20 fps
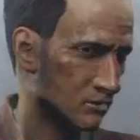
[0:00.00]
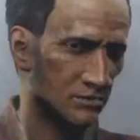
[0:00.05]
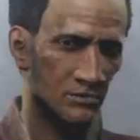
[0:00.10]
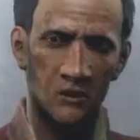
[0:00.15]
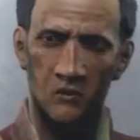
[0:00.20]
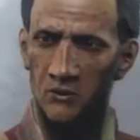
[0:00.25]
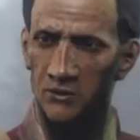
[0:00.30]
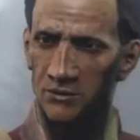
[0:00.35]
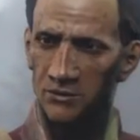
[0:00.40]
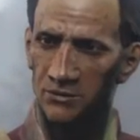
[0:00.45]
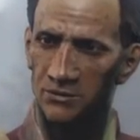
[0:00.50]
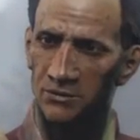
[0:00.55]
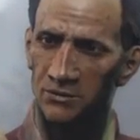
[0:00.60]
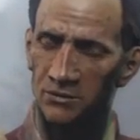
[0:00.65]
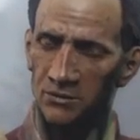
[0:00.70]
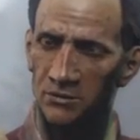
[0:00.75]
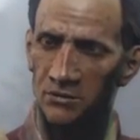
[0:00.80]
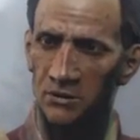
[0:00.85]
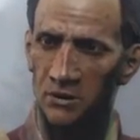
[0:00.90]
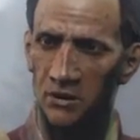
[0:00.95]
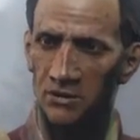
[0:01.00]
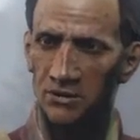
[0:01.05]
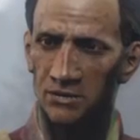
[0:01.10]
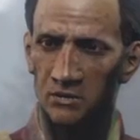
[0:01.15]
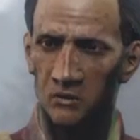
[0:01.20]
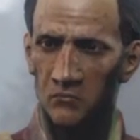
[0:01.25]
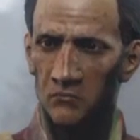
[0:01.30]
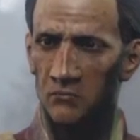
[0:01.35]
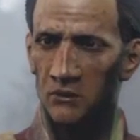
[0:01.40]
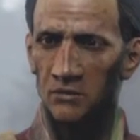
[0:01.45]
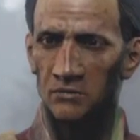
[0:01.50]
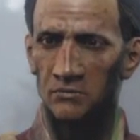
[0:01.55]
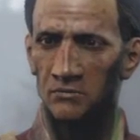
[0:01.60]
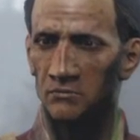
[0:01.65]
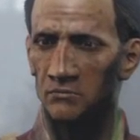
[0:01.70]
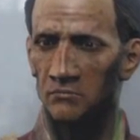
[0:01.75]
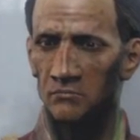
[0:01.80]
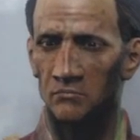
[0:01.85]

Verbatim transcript: used to work at HQ like you, but